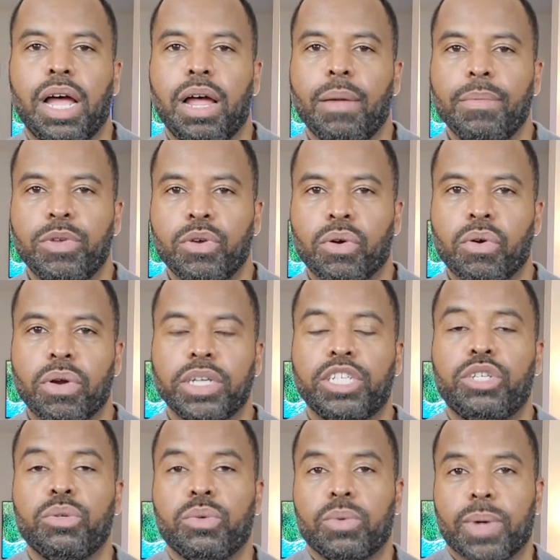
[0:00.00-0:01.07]
um, you're
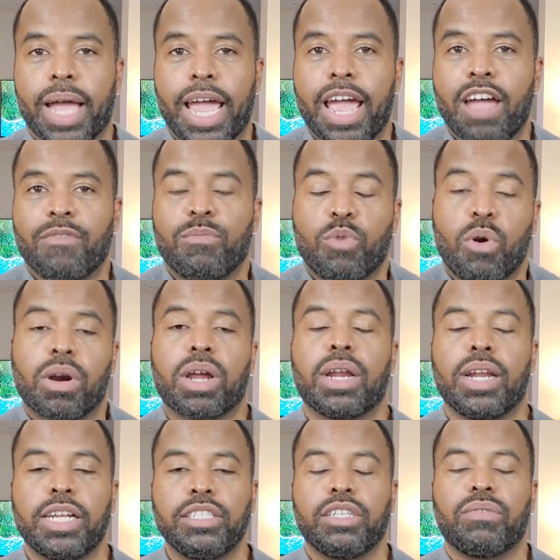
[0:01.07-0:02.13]
going to have more
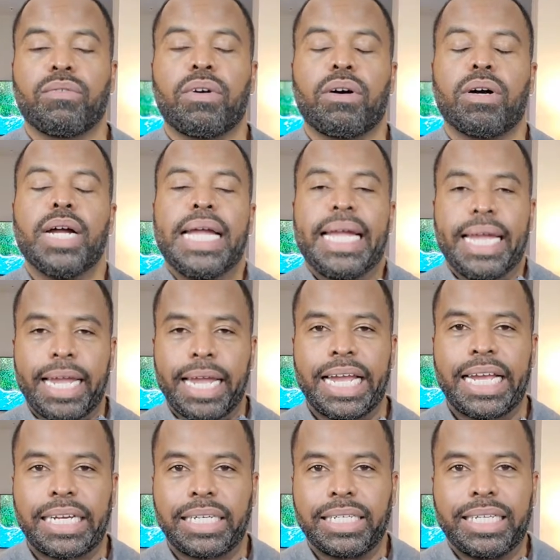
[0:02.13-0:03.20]
cholesterol
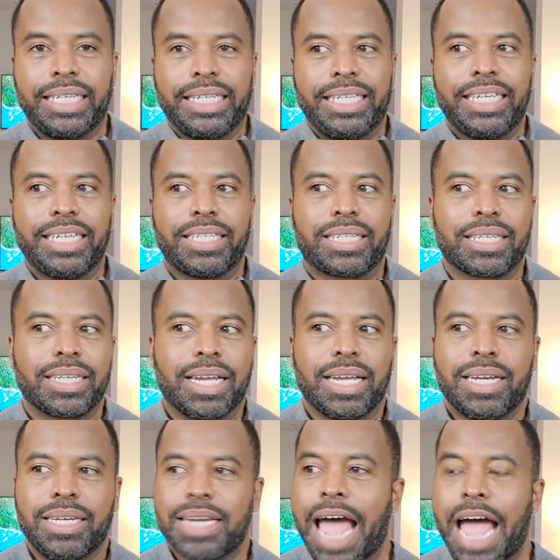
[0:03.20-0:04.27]
and it's
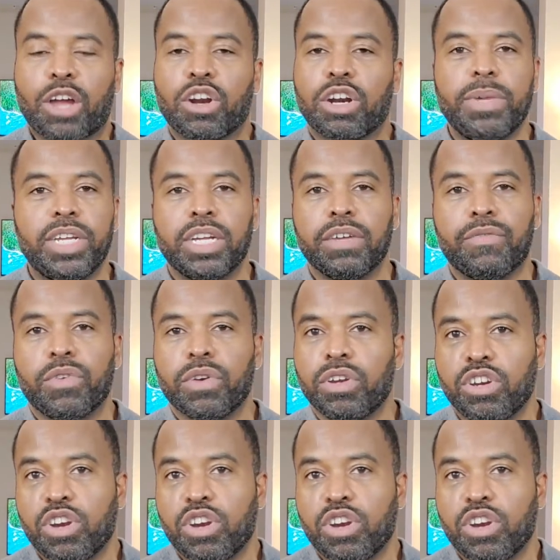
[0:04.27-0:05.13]
not going to be good for you.